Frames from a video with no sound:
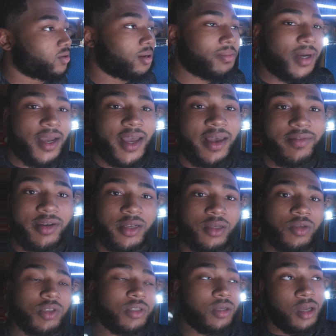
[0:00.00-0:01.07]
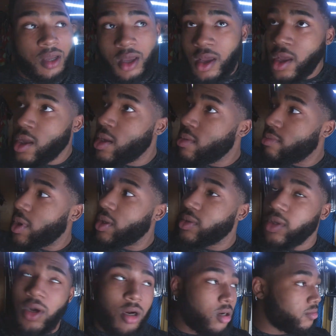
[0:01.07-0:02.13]
so I'm not having to use
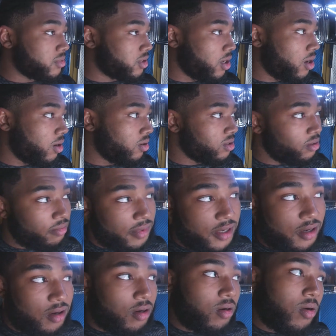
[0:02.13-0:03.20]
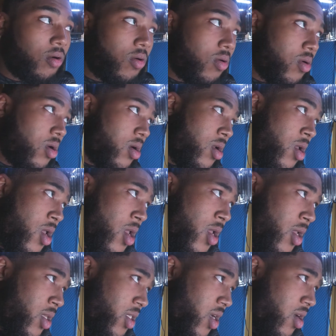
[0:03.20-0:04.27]
both arms to hold the mirror or
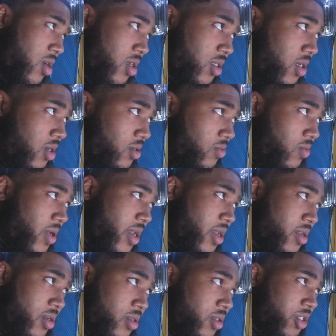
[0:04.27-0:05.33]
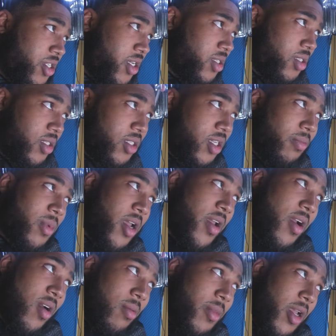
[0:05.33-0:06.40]
turn a certain way just to see my
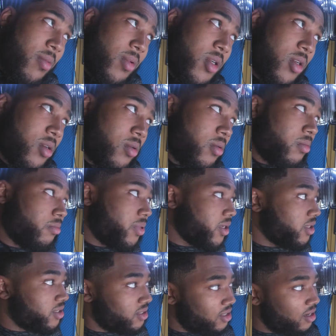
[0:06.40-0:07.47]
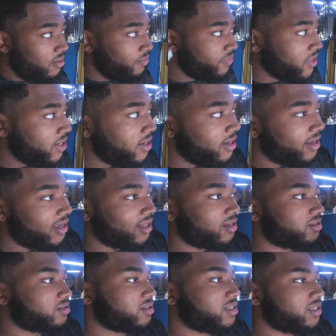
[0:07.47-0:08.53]
hair. I'm able to put this up and
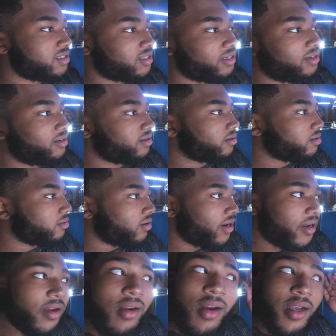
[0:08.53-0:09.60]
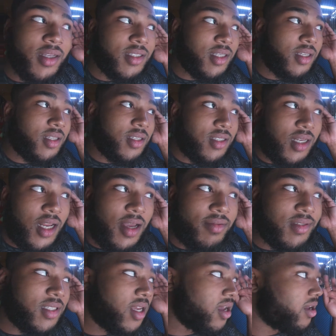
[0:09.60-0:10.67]
literally see right here. I can see this left
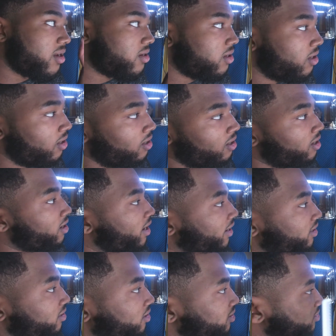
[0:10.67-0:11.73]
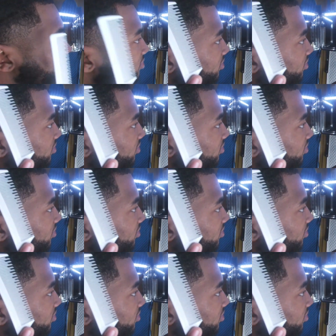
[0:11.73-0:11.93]
side. I can also